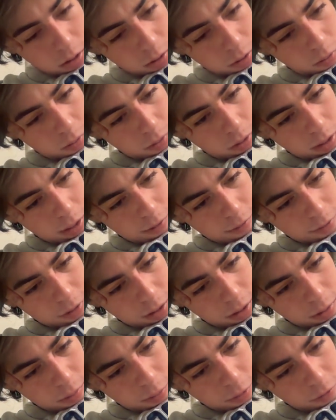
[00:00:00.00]
One of
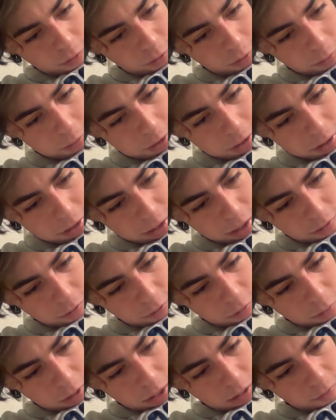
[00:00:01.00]
the performances
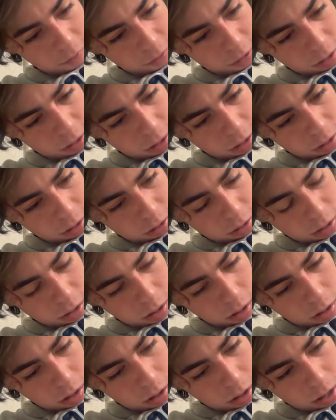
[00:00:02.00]
given by a visiting
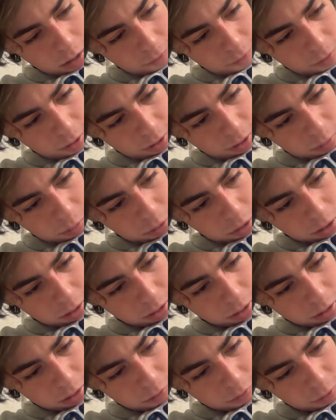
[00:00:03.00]
star, I felt the
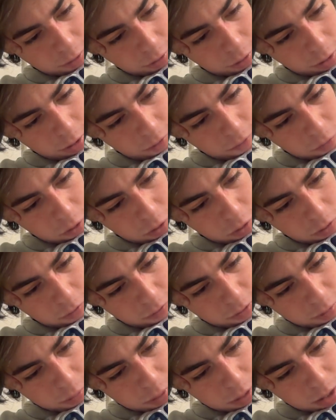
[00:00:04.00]
presence of a creative mood of
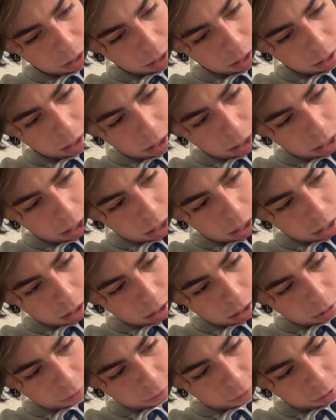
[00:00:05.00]
his play,
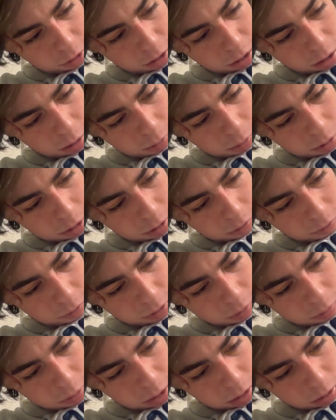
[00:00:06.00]
the freedom of
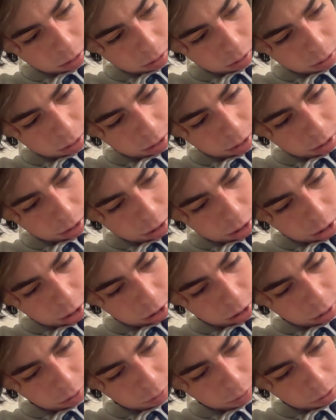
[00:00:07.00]
his muscles in
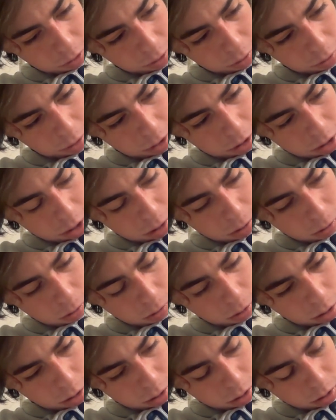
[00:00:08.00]
conjunction with a great general
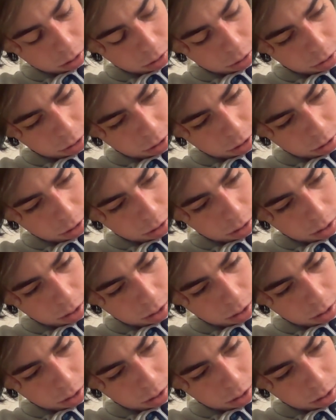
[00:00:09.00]
concentration.